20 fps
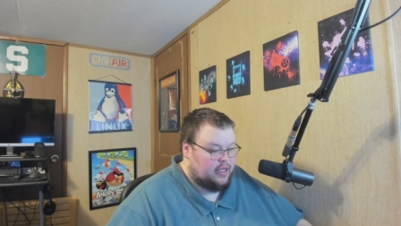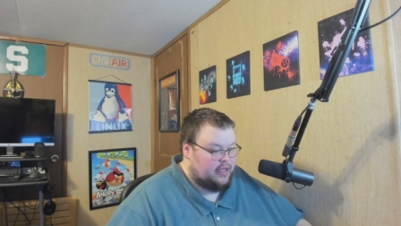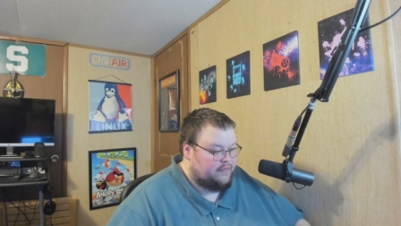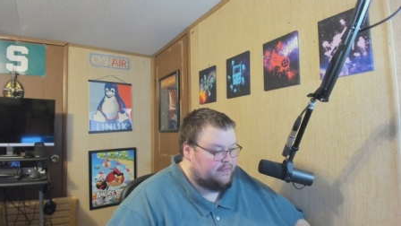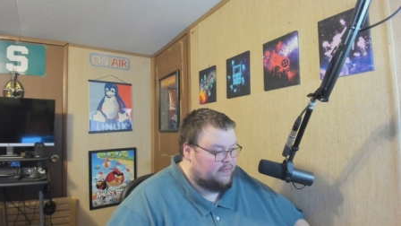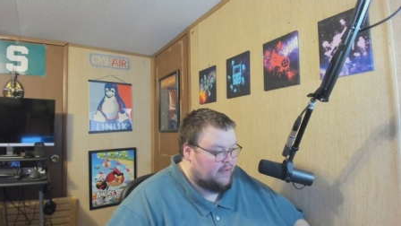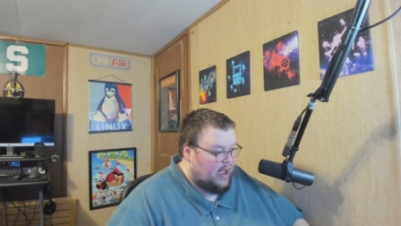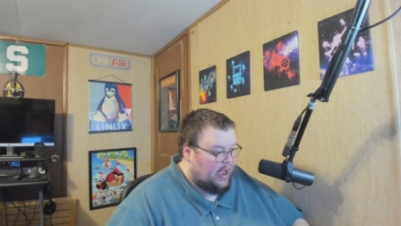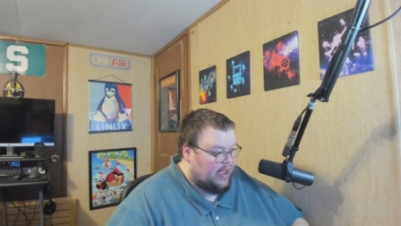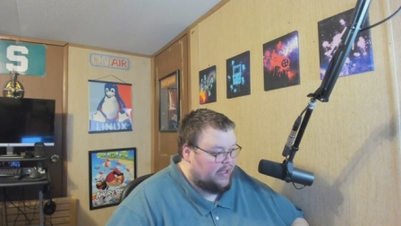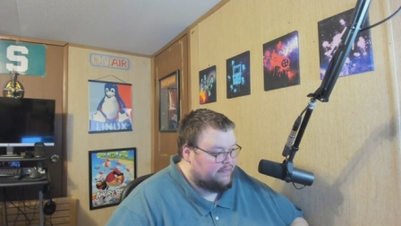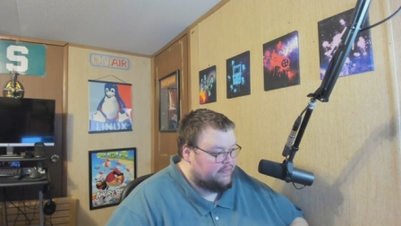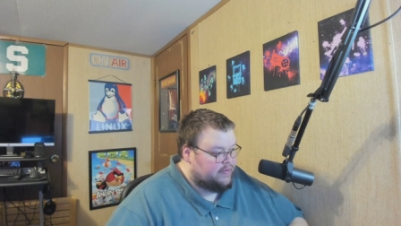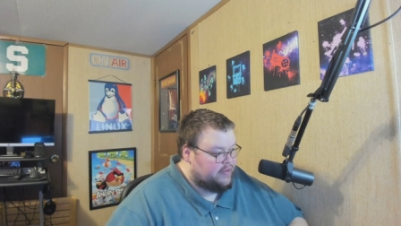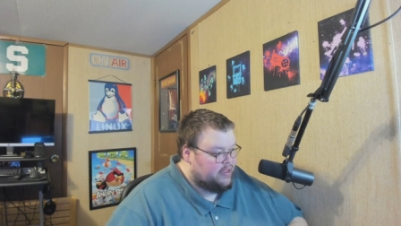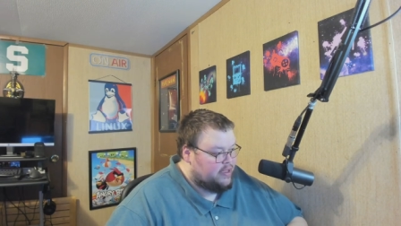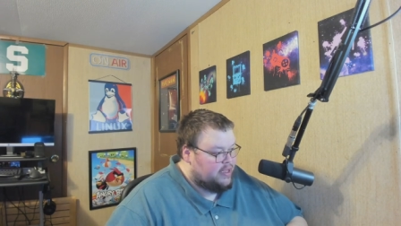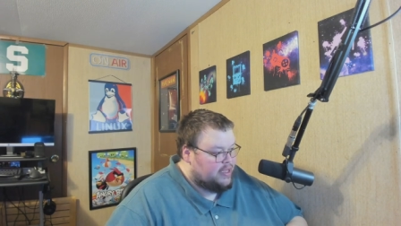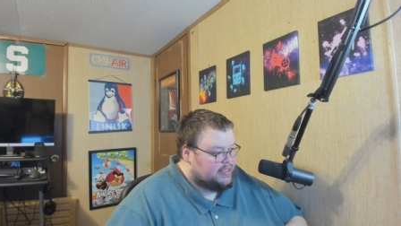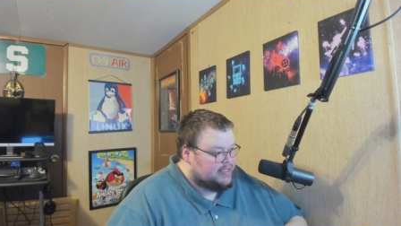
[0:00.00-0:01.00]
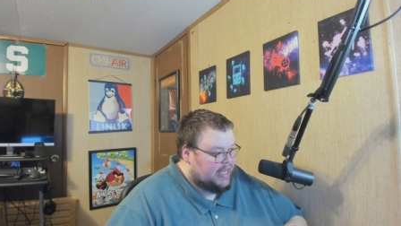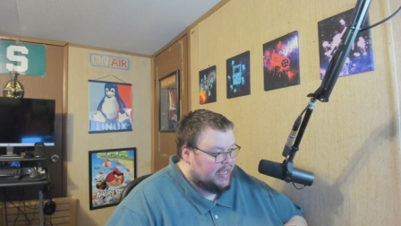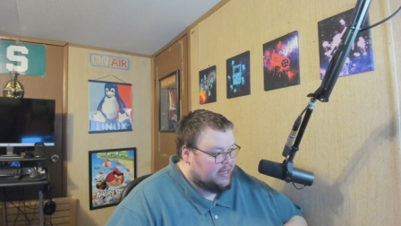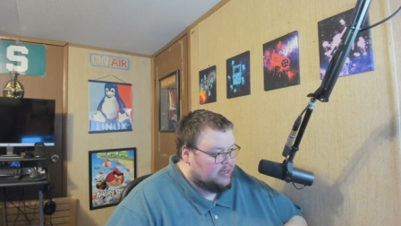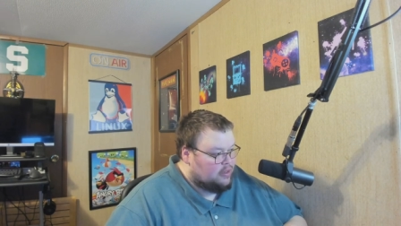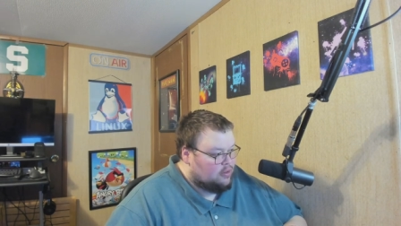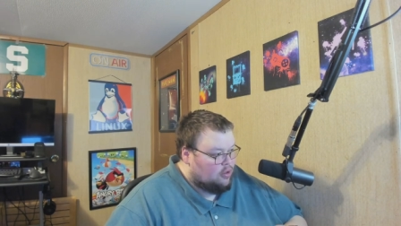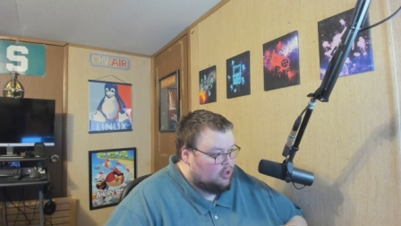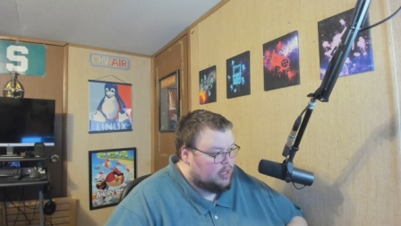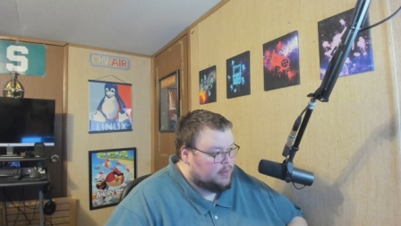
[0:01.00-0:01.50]
If I've
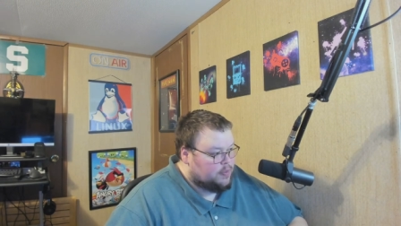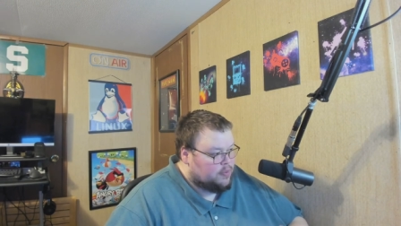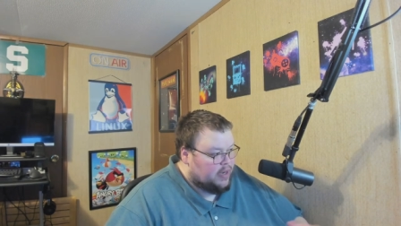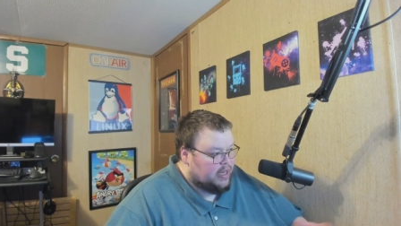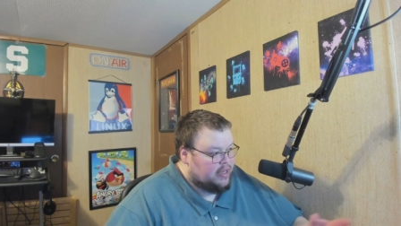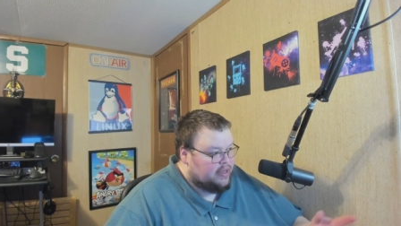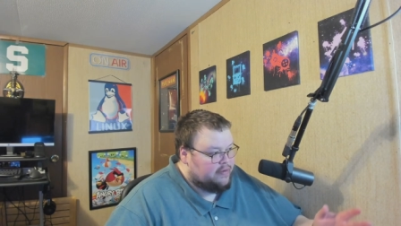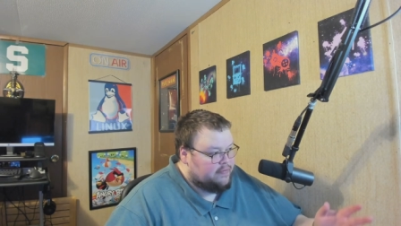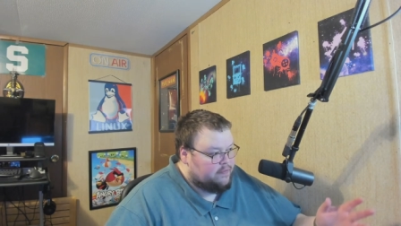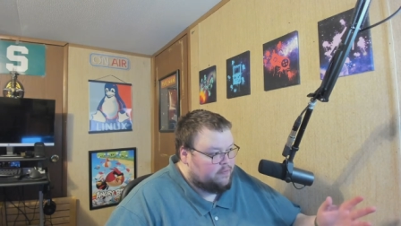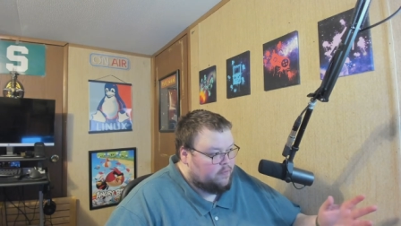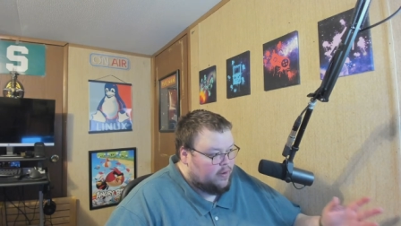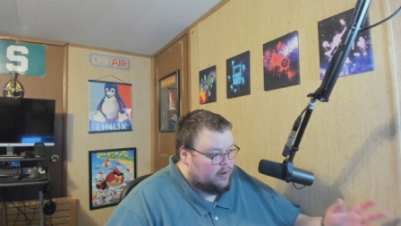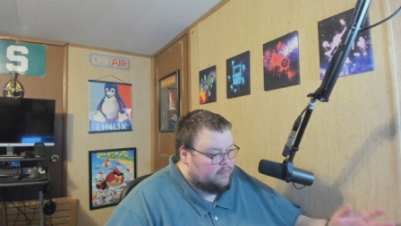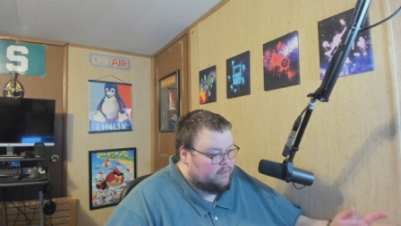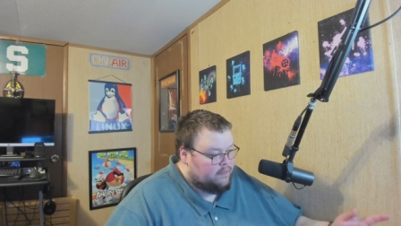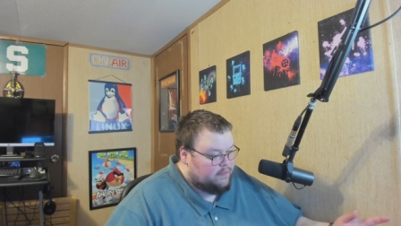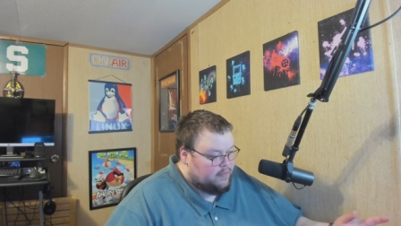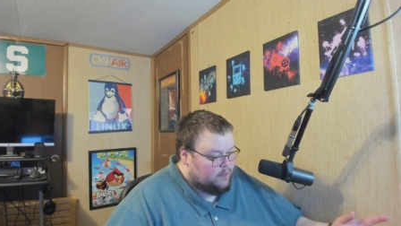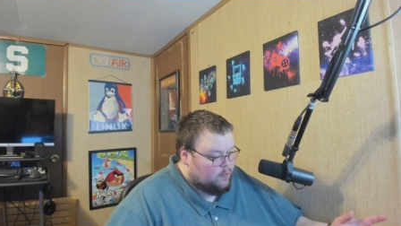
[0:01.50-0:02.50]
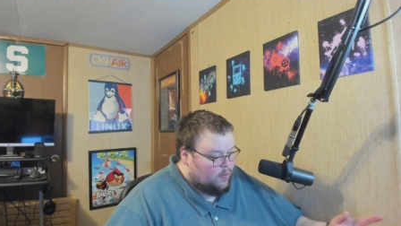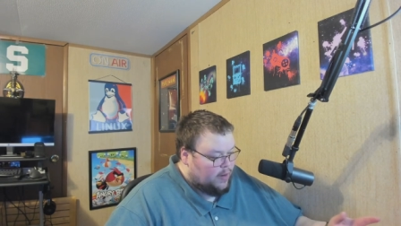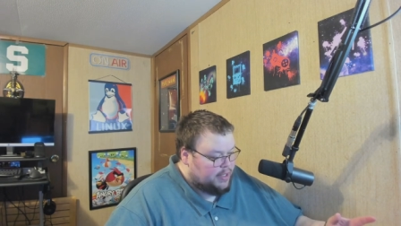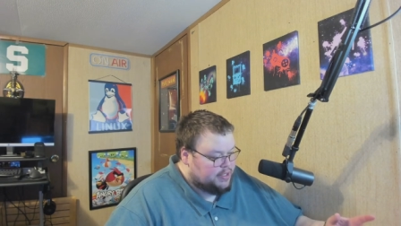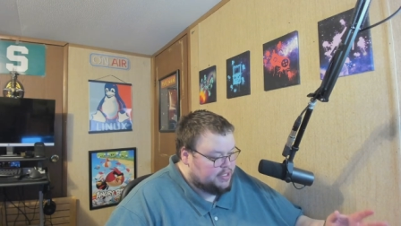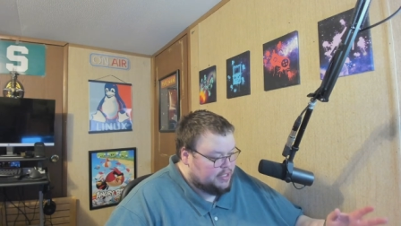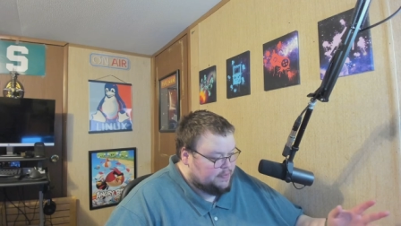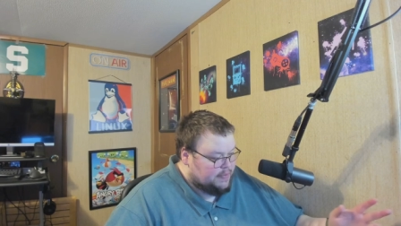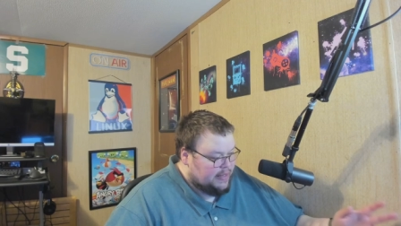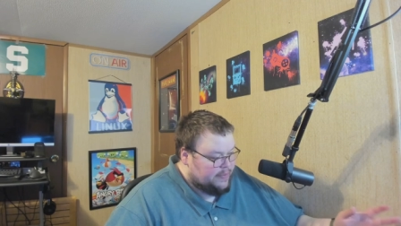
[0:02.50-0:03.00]
taken a long break of from
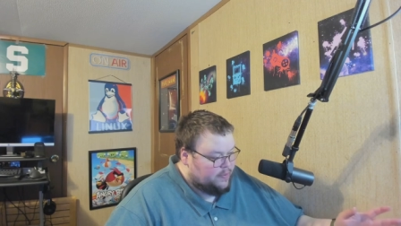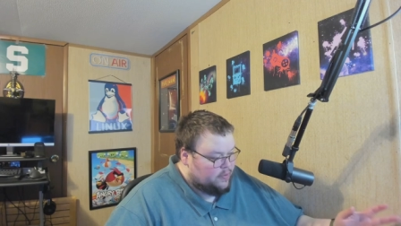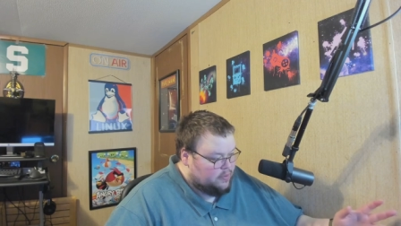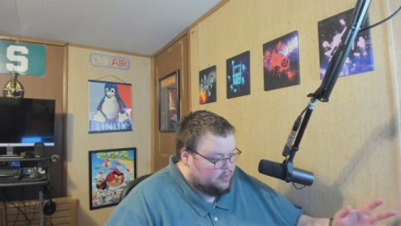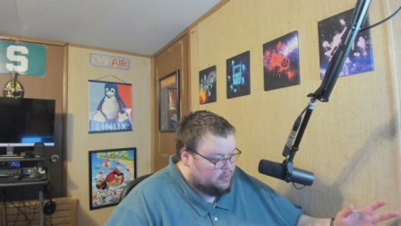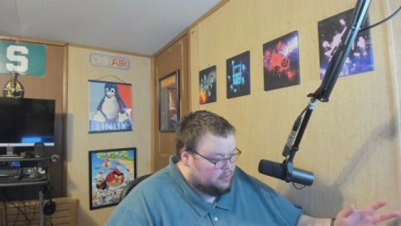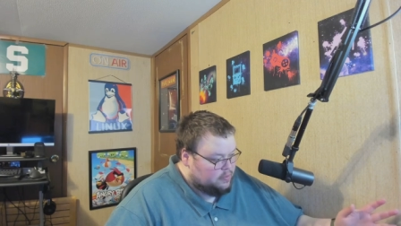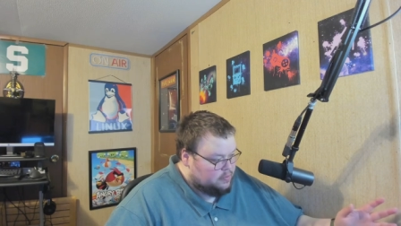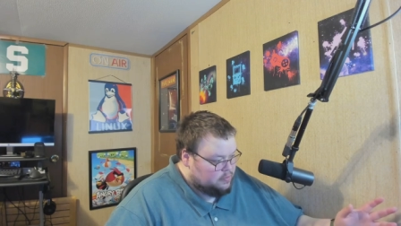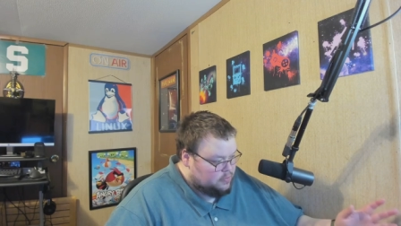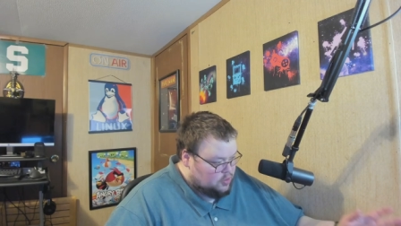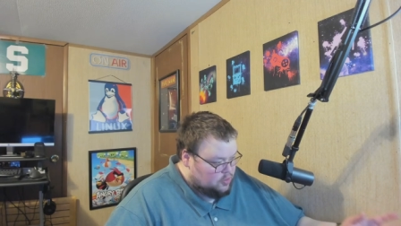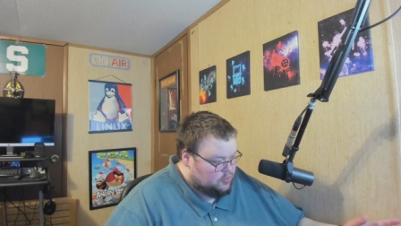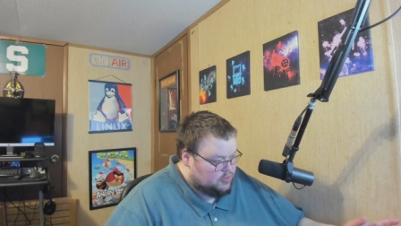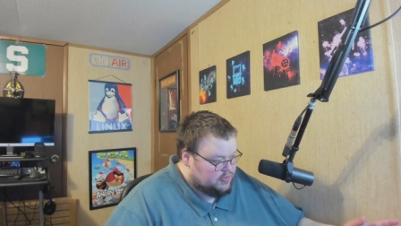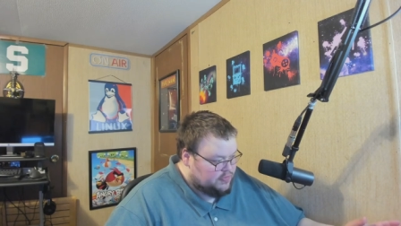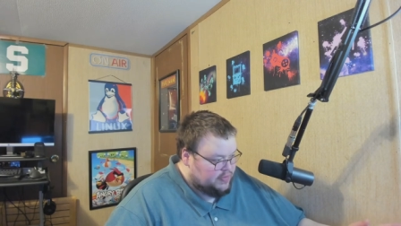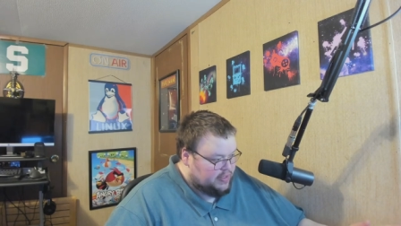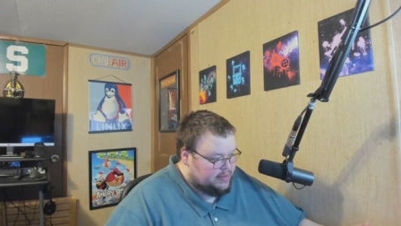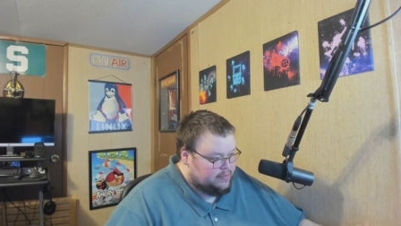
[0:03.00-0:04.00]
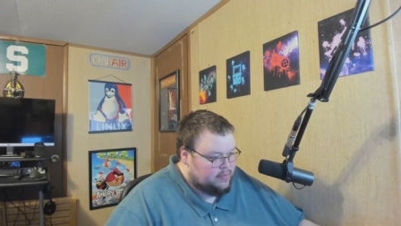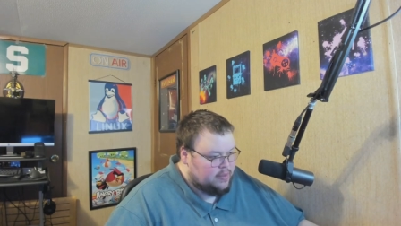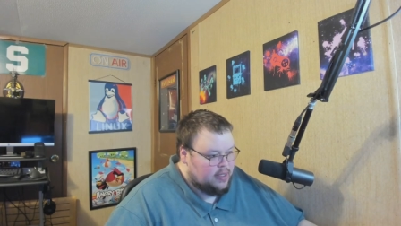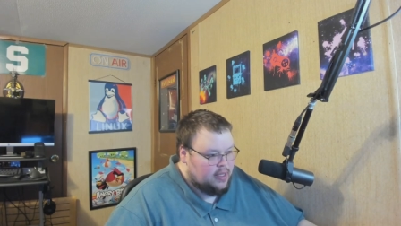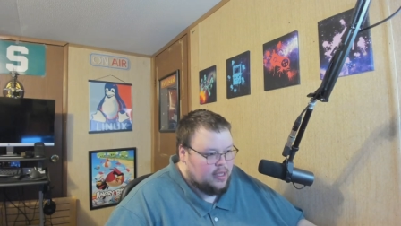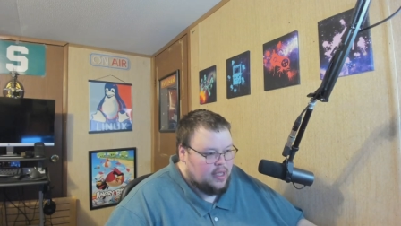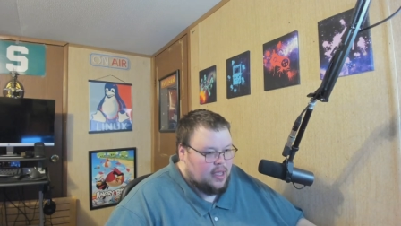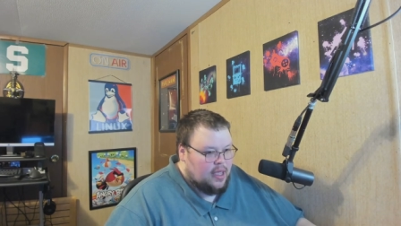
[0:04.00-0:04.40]
watching people use Vim,